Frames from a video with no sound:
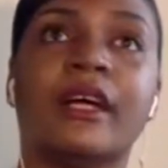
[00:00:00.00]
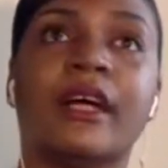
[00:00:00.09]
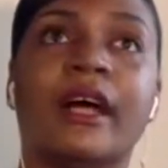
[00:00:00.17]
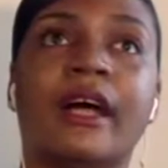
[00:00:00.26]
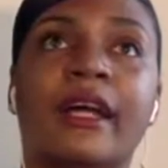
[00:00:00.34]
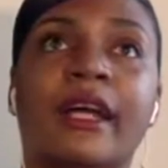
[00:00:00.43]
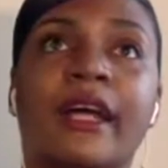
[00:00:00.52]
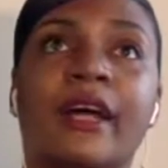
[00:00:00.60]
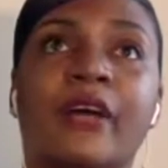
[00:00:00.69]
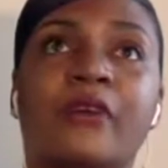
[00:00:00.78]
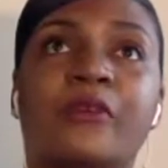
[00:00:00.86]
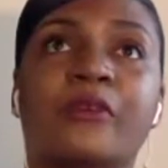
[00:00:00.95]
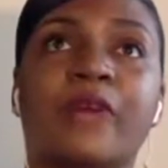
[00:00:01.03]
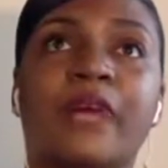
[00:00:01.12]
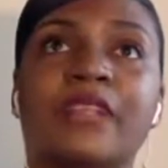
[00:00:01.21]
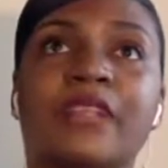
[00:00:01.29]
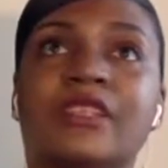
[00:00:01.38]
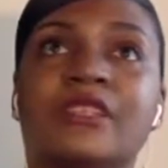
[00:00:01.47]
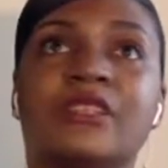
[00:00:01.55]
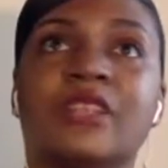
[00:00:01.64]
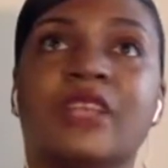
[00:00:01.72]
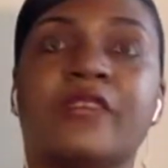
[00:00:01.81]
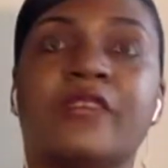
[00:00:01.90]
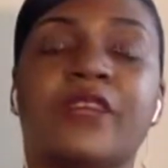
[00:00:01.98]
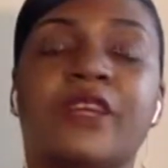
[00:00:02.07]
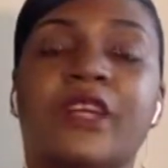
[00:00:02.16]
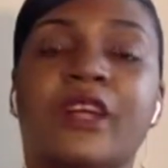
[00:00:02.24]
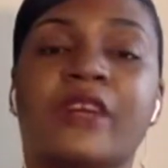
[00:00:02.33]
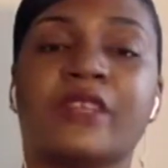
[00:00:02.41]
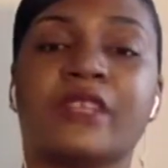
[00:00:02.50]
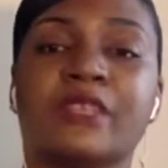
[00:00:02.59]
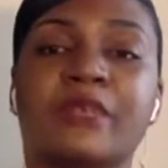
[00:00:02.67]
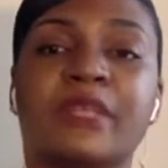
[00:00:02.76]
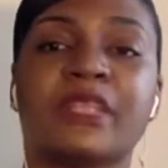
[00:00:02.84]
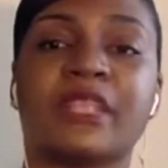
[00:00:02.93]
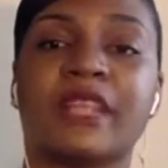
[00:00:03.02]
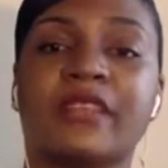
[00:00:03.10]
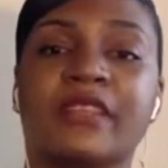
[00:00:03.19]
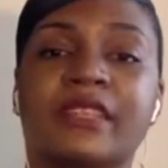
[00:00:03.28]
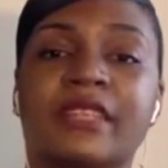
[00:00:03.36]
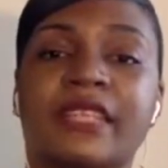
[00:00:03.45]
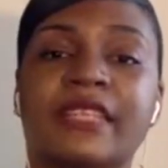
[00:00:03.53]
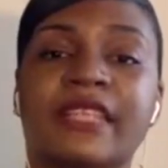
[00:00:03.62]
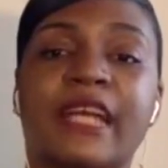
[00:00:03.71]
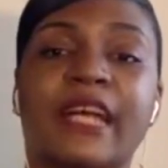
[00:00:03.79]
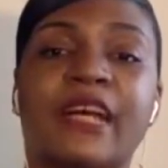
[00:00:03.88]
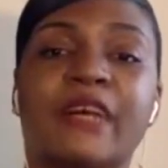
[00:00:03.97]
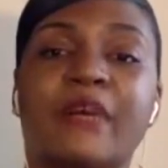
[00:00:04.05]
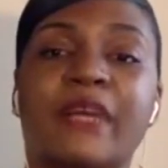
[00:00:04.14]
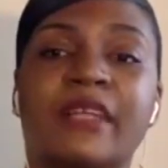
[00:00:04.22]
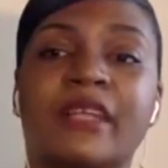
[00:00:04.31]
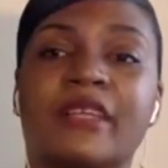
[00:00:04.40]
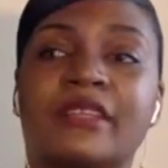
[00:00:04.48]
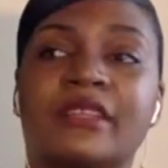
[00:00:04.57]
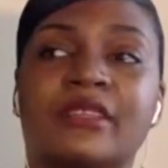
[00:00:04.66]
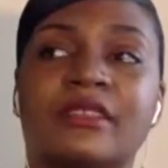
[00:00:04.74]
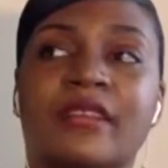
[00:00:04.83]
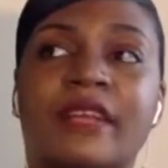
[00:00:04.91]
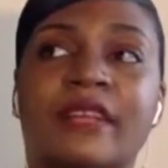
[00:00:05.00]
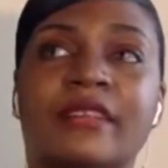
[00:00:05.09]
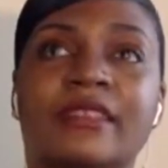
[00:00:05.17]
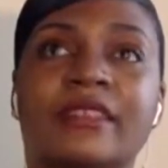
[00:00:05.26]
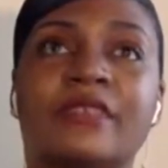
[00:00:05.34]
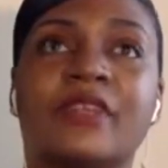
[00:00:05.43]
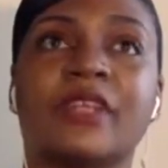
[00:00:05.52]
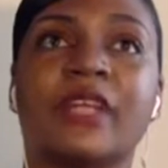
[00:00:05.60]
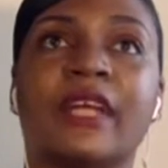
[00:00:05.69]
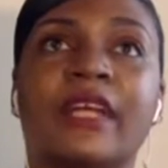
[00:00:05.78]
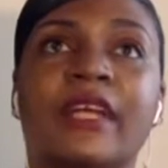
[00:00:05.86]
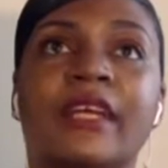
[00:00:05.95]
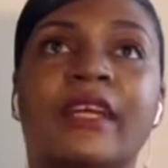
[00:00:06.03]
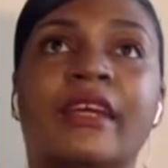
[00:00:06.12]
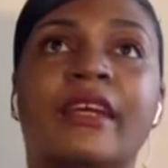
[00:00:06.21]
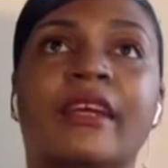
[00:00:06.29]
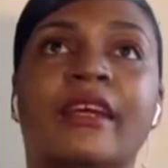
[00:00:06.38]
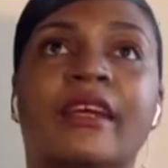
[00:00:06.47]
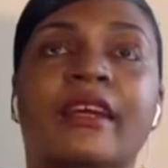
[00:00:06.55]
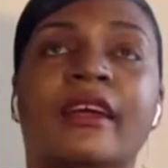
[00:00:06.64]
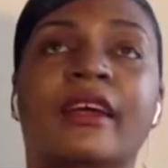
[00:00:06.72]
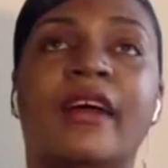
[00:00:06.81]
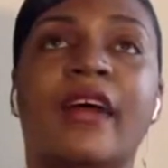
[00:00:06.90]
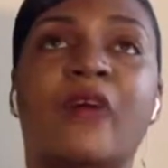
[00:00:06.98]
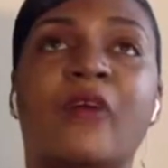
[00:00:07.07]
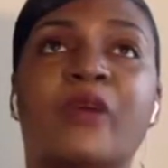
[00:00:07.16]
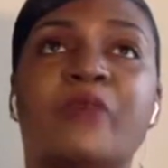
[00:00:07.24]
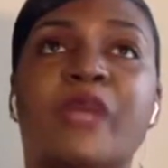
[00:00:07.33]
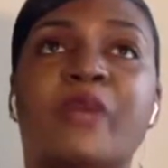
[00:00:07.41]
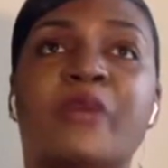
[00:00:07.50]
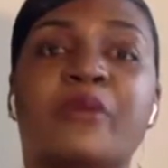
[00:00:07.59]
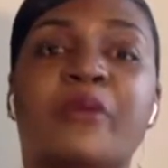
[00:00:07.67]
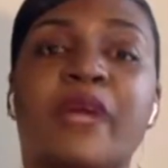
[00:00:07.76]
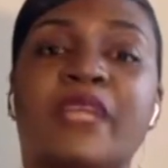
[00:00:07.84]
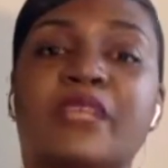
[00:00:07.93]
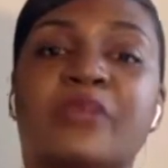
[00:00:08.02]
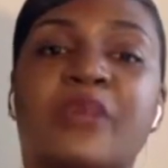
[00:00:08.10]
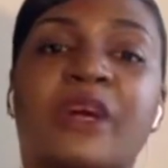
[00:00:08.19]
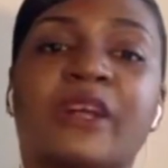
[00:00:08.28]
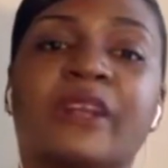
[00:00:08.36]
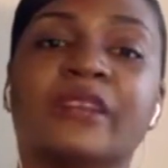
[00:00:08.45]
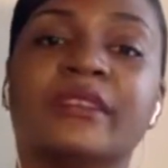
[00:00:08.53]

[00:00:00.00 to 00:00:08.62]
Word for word: I just used to get very nervous, especially after the second time. I just felt like I wouldn't be able to pass the bar.